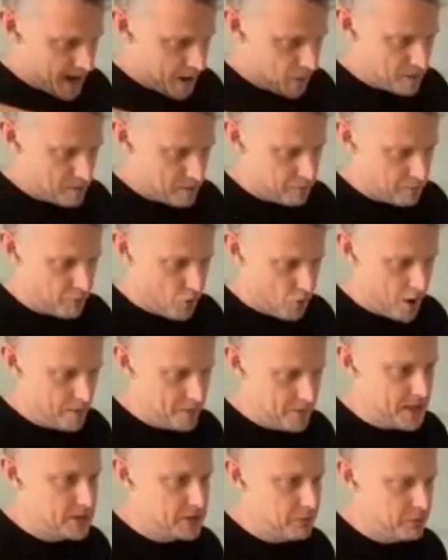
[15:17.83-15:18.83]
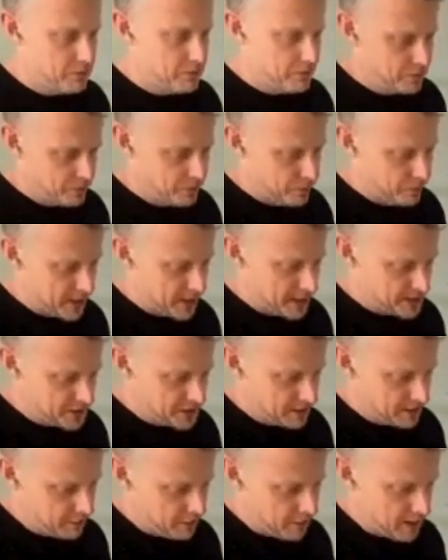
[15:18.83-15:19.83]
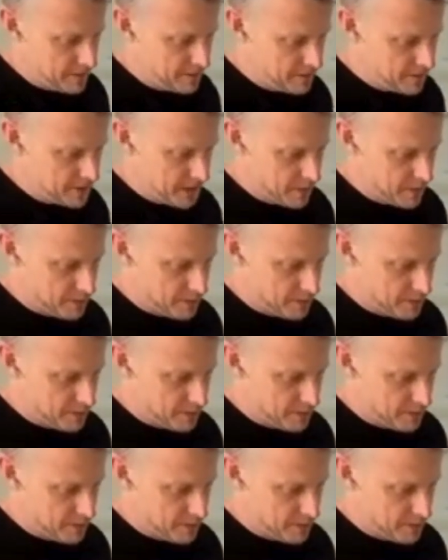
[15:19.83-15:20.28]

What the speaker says: how we prime these plastic frames,